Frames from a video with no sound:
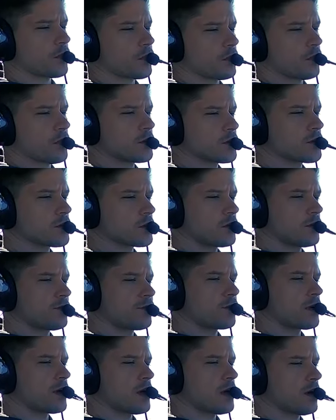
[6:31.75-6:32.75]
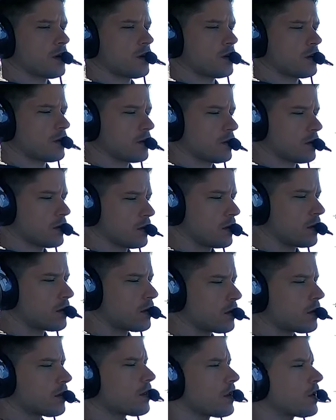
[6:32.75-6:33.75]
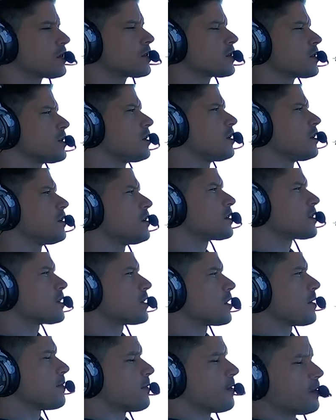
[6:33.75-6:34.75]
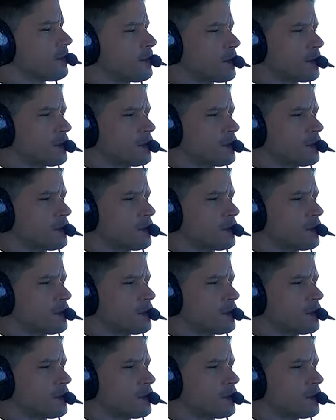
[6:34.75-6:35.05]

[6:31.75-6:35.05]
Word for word: Mixture's good for now. That's good. This can come open.